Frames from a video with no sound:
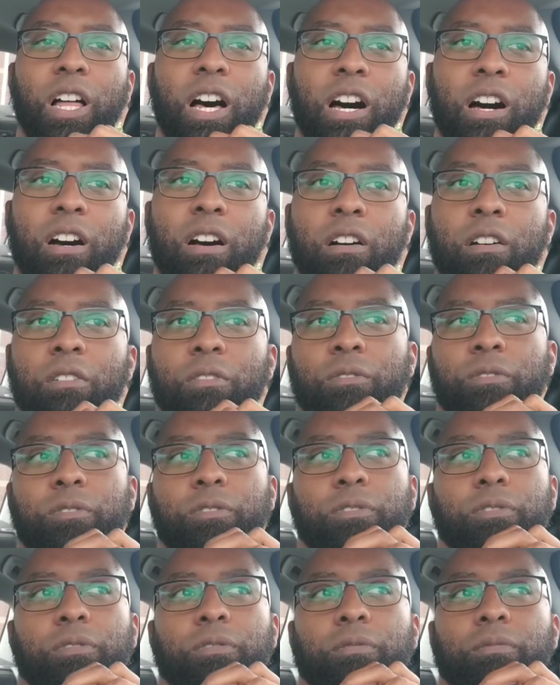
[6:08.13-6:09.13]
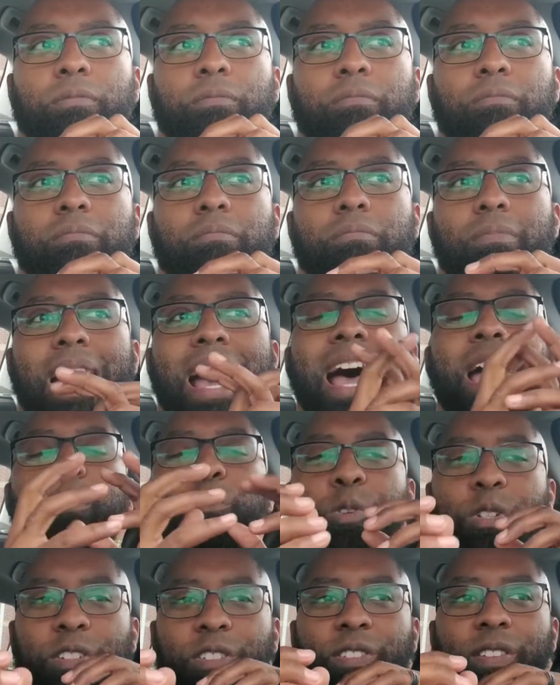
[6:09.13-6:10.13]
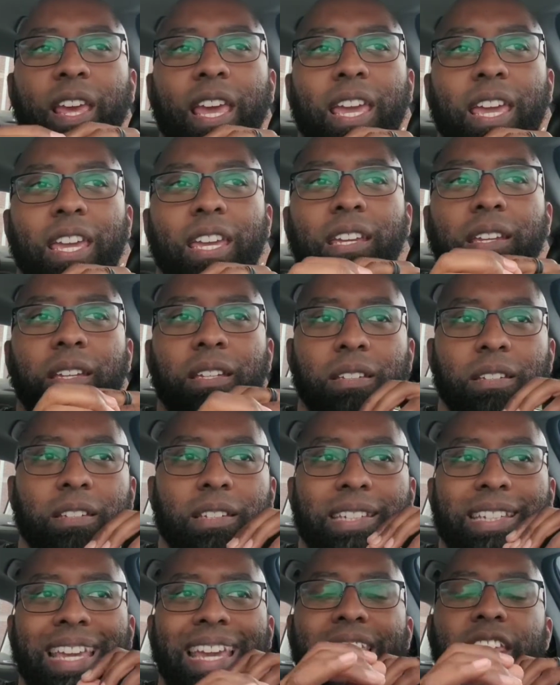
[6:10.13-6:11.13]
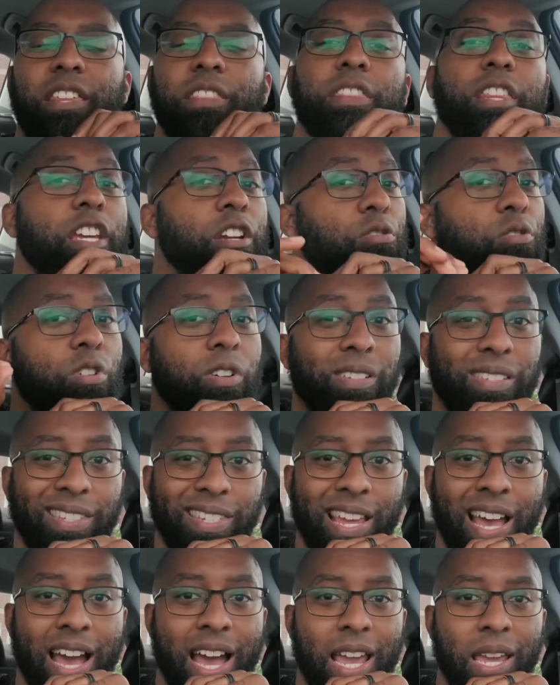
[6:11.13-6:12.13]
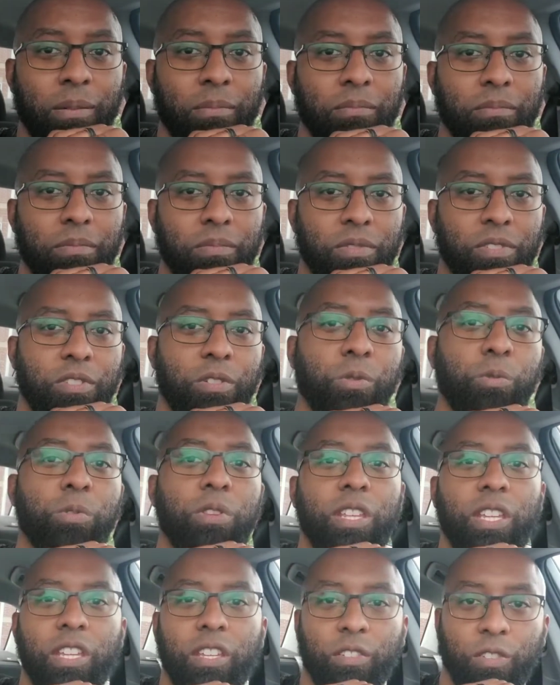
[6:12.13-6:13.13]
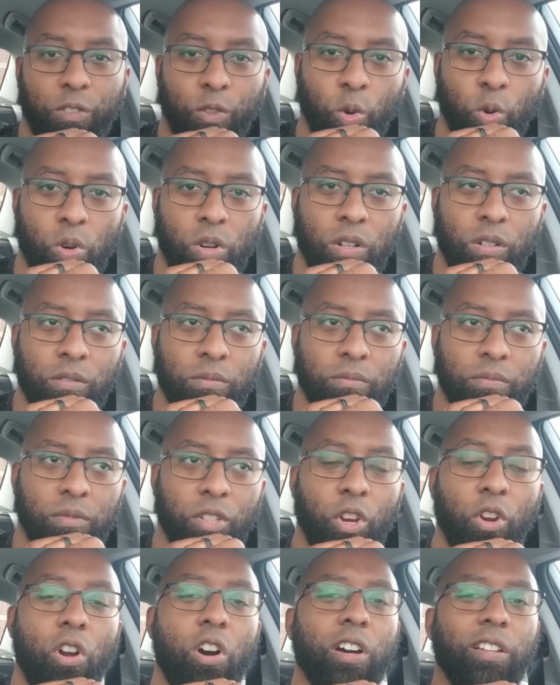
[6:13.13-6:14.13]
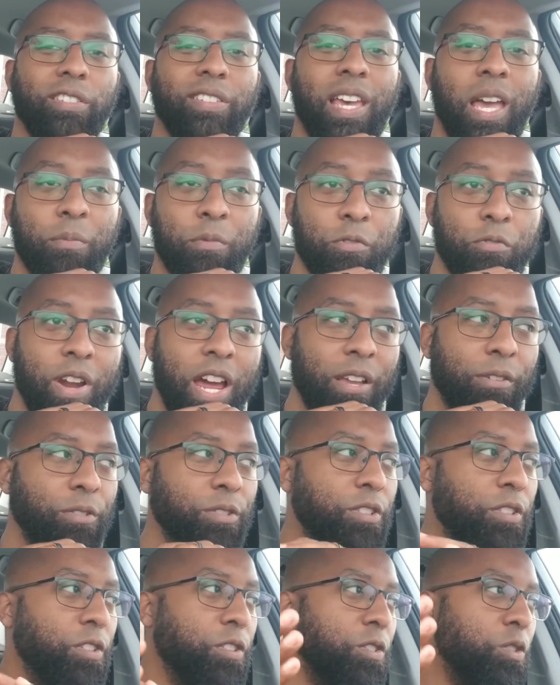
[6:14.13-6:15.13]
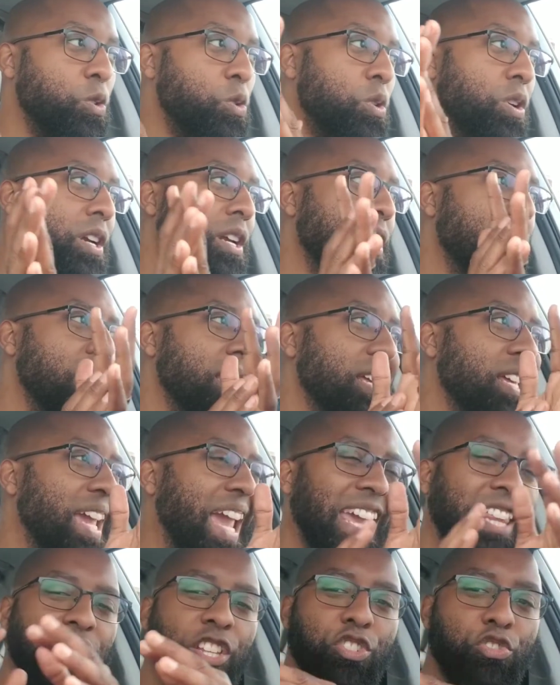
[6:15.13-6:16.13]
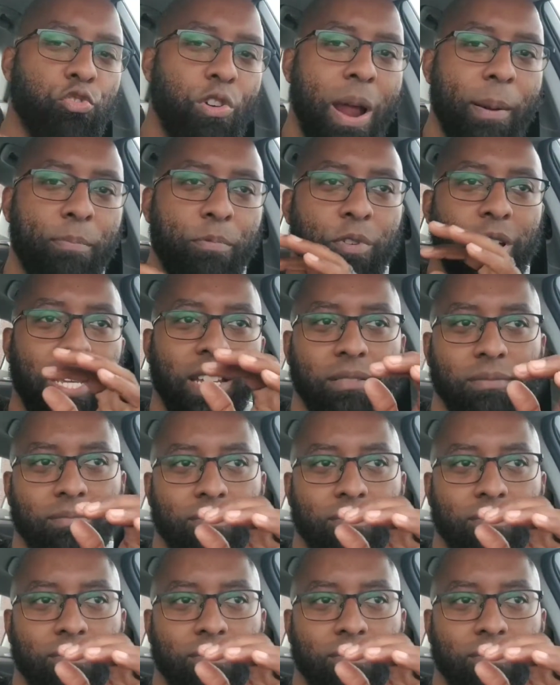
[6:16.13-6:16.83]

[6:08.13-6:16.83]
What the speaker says: of, I would say, getting there on time to the store, your on-time arrival to the store, and the drop rate.